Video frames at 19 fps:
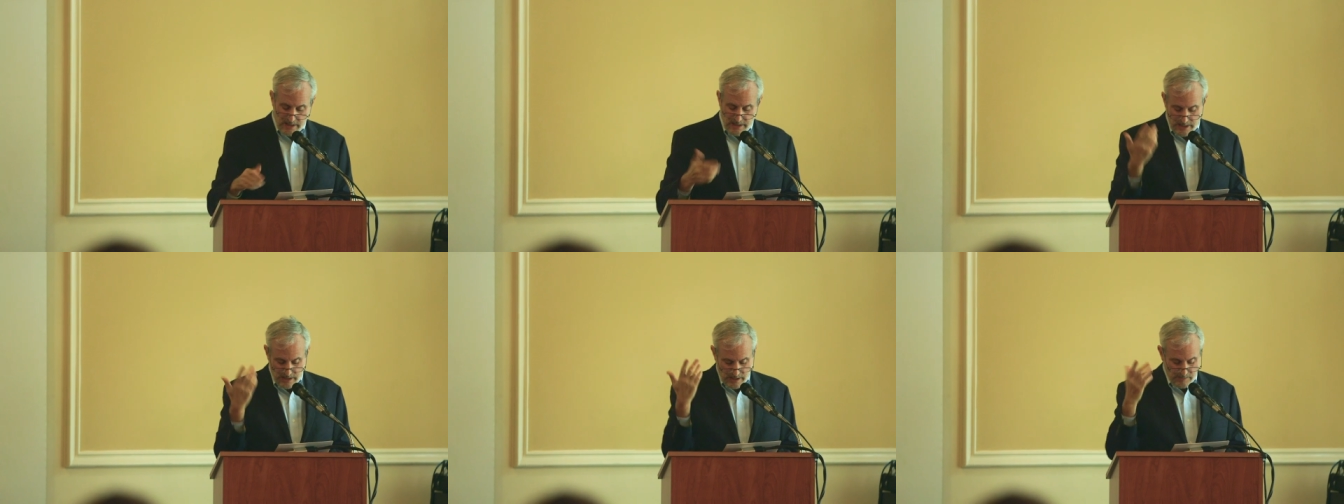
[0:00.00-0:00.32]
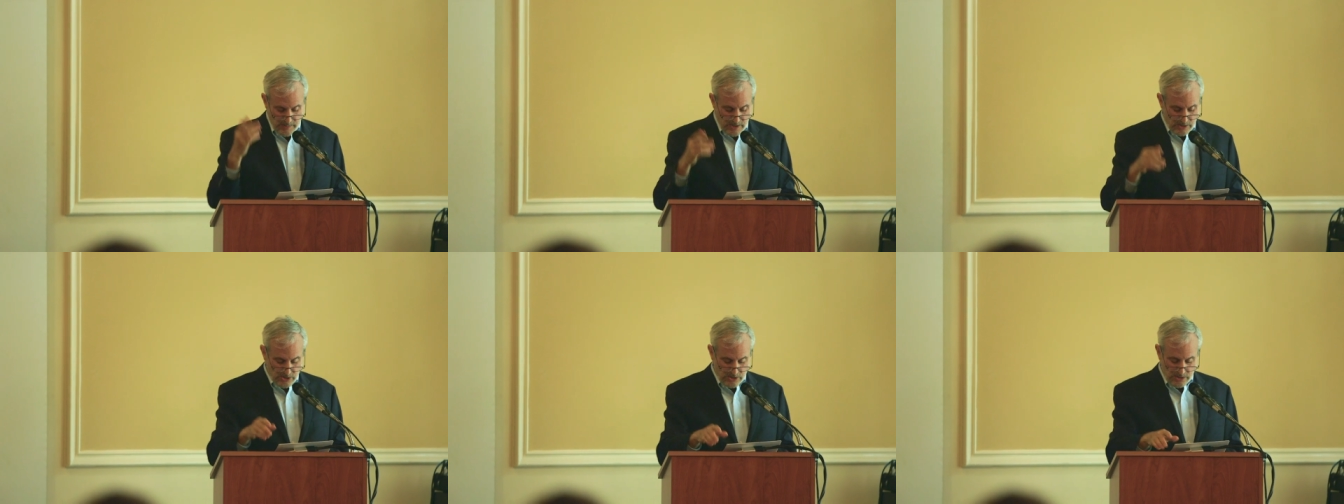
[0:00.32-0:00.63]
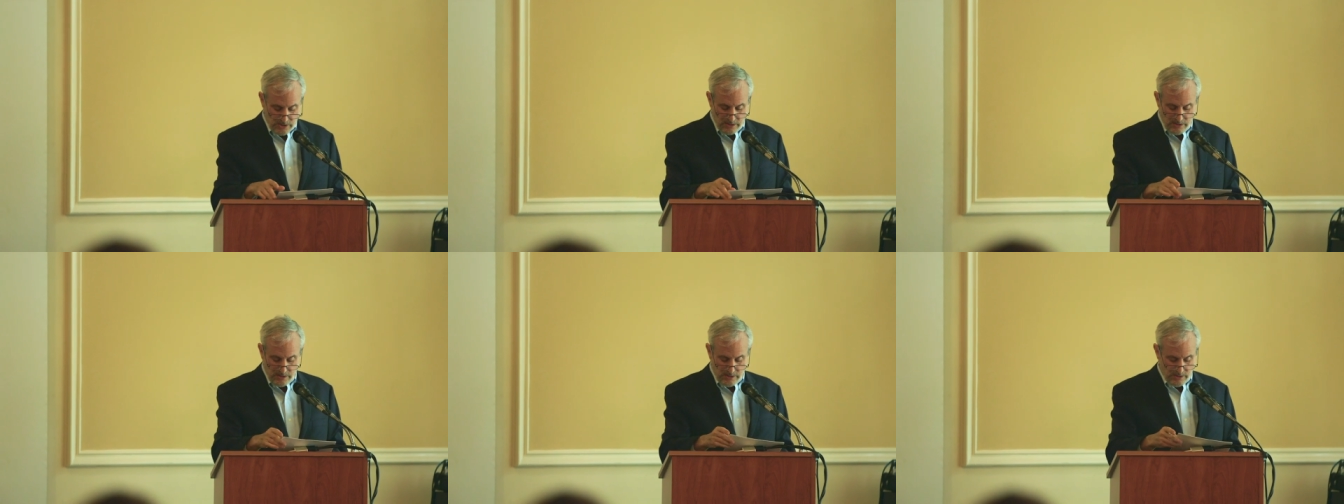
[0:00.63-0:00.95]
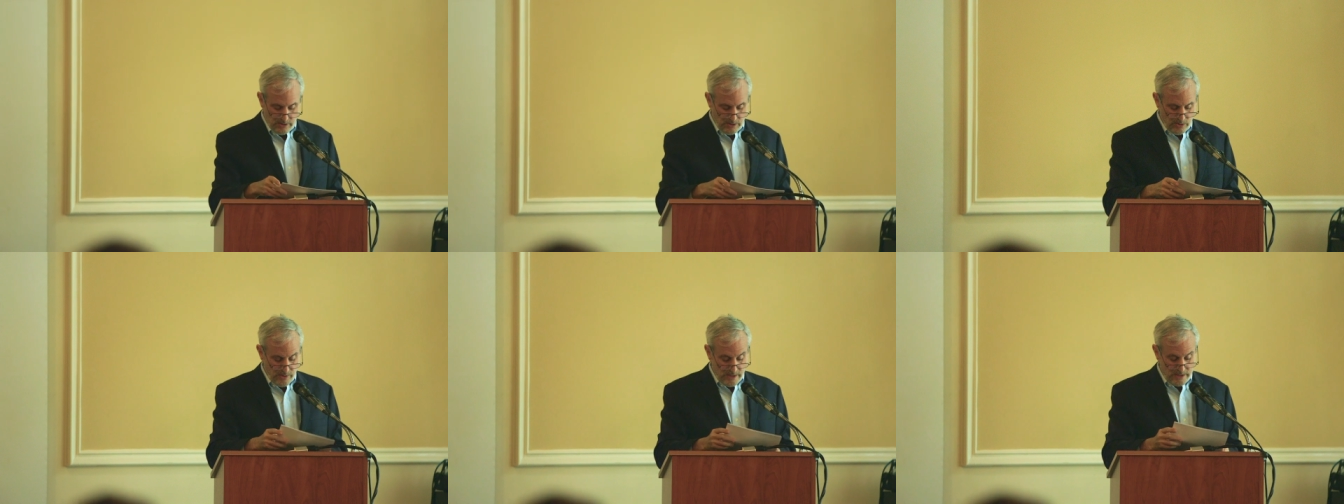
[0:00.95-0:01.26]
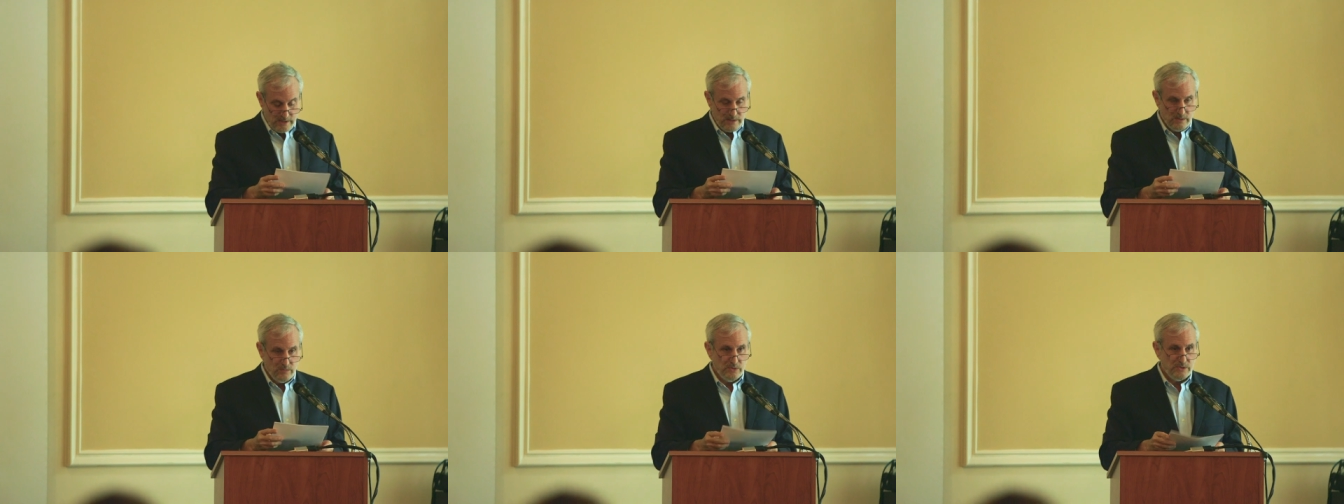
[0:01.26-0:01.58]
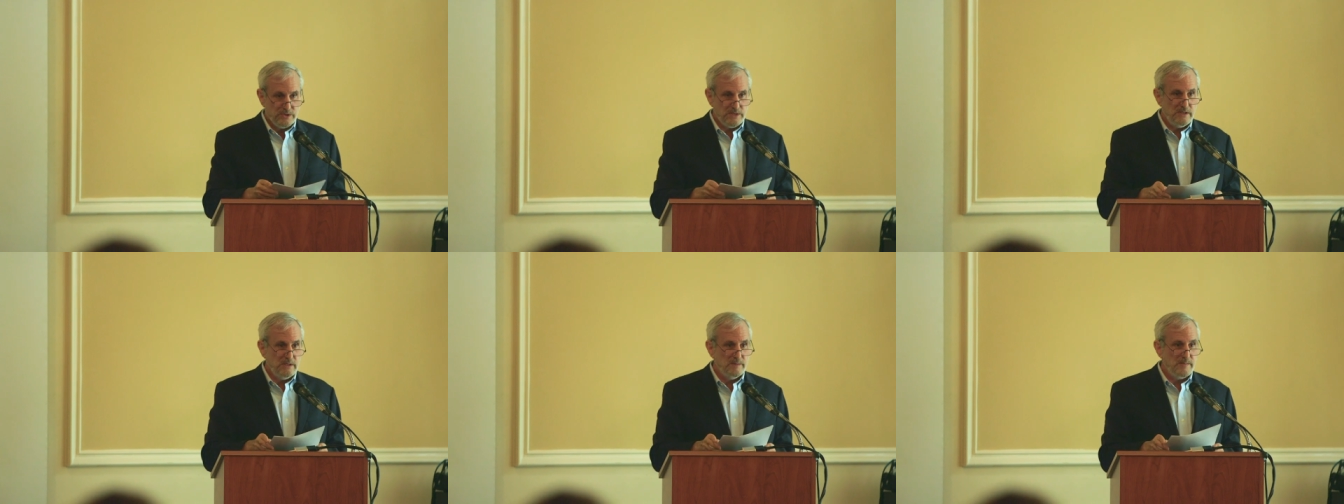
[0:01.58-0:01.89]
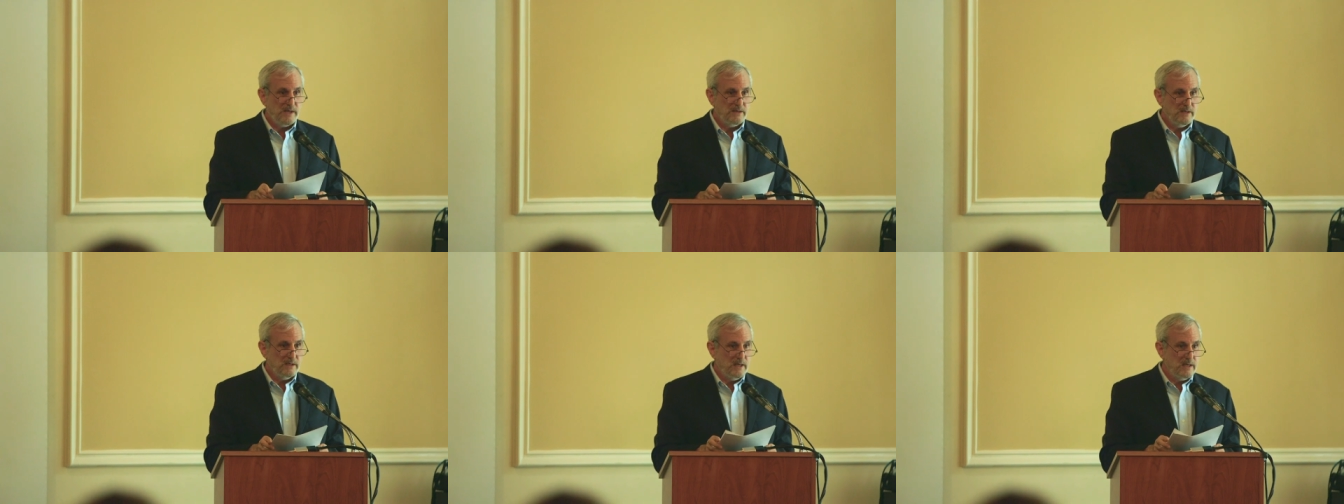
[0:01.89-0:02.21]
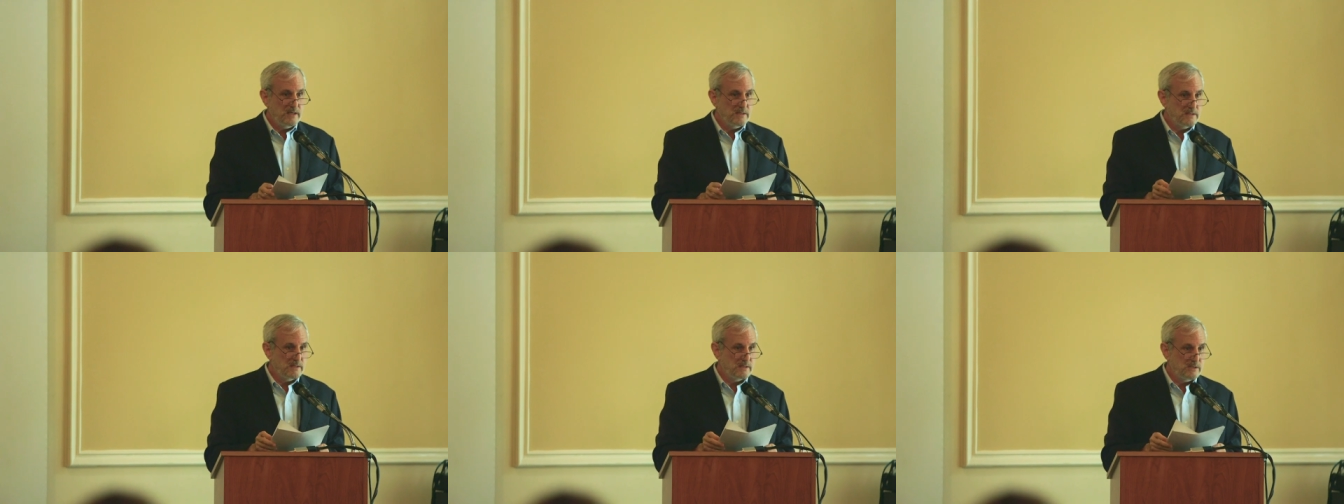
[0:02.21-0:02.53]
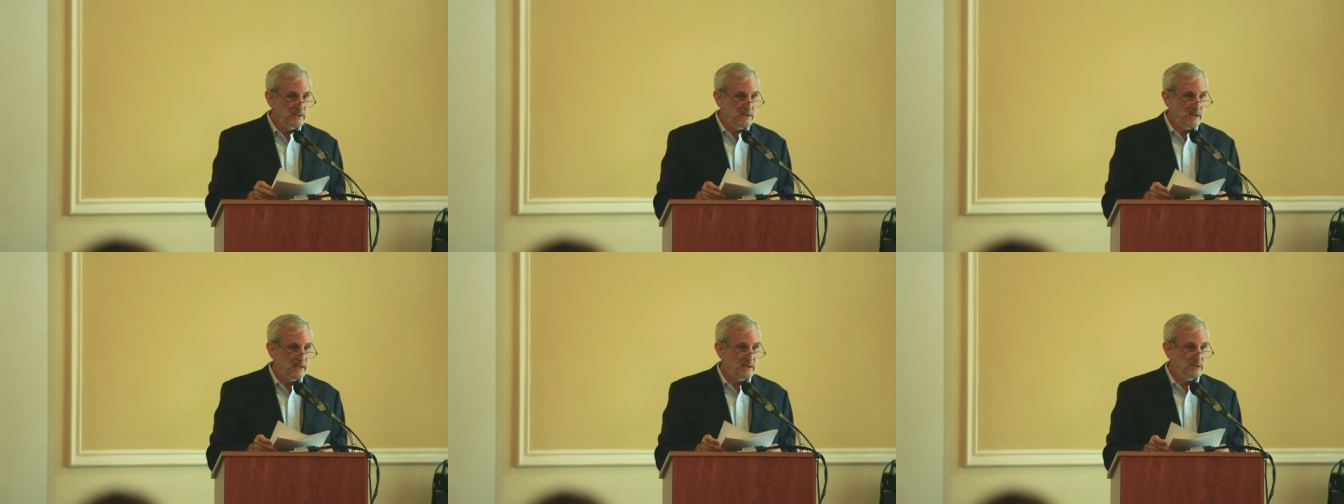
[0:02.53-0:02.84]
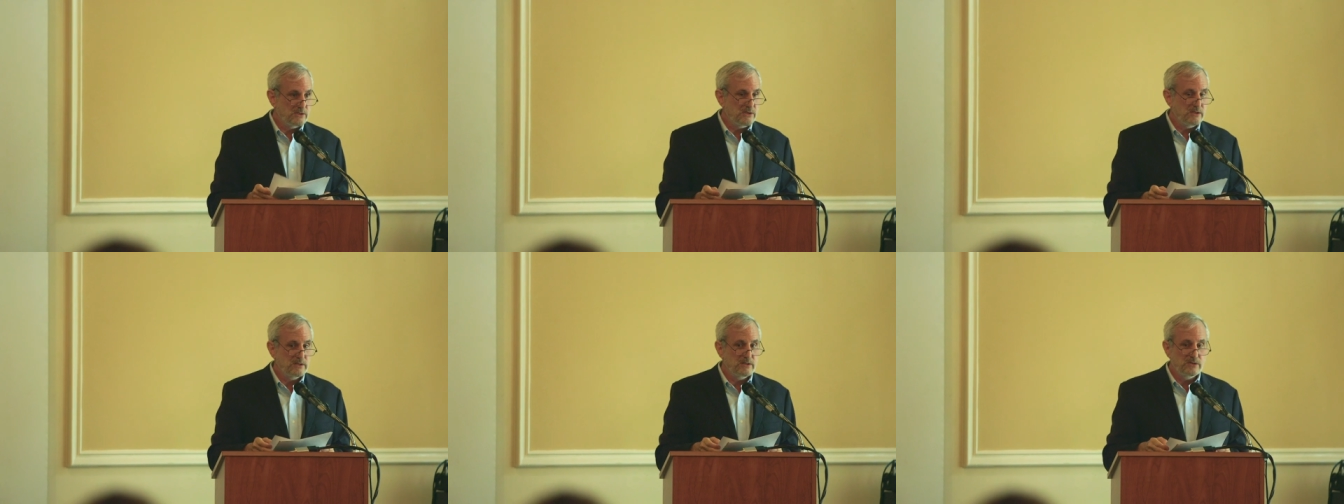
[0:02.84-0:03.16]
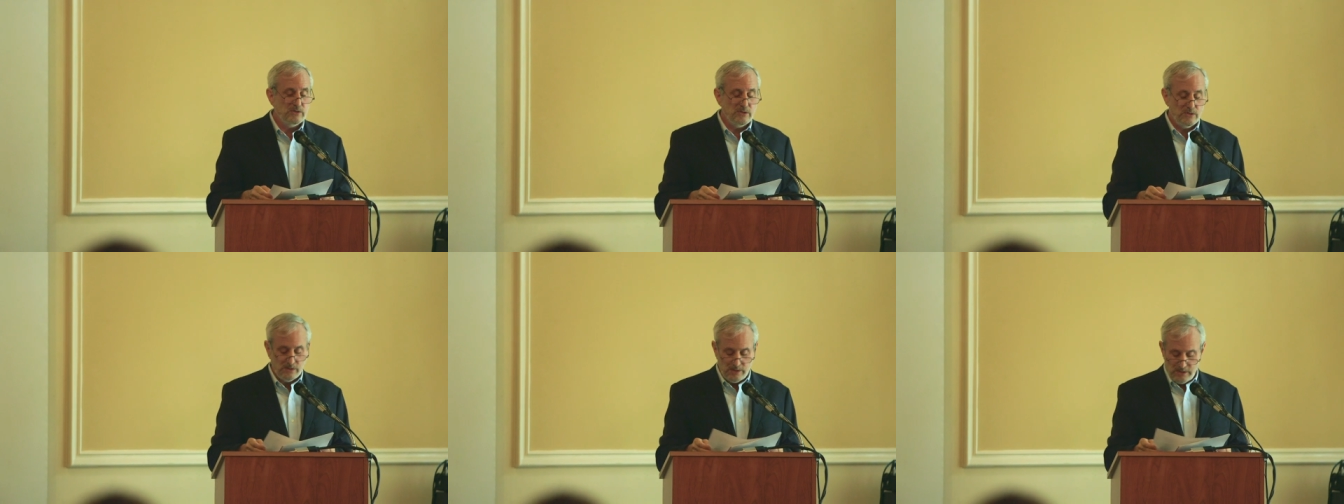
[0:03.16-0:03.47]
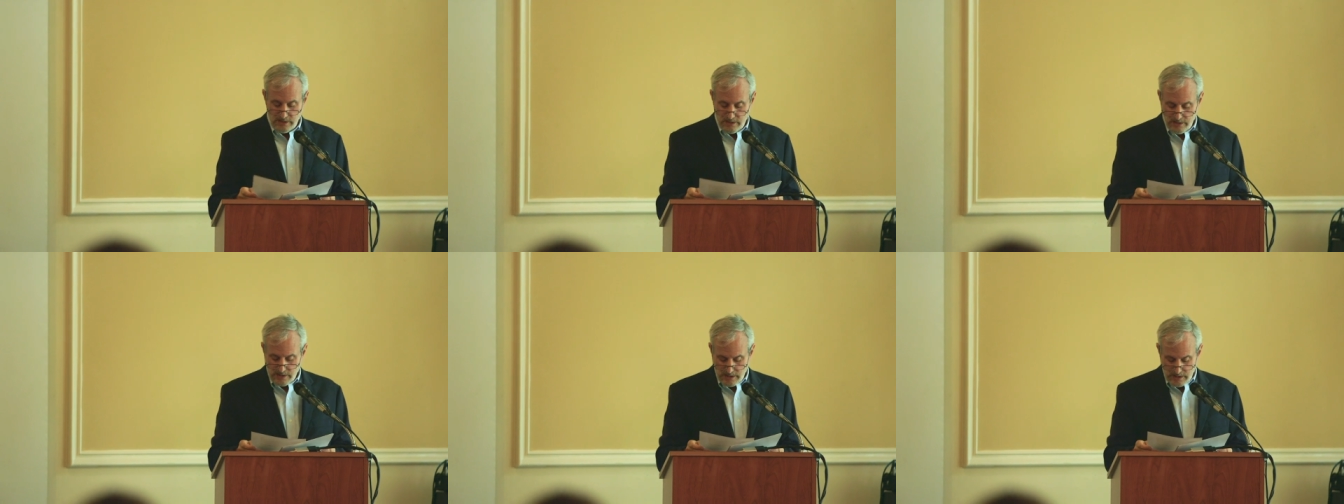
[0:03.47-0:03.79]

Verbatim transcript: and I mentioned the U S, and we'll see about the cases challenging the Turkey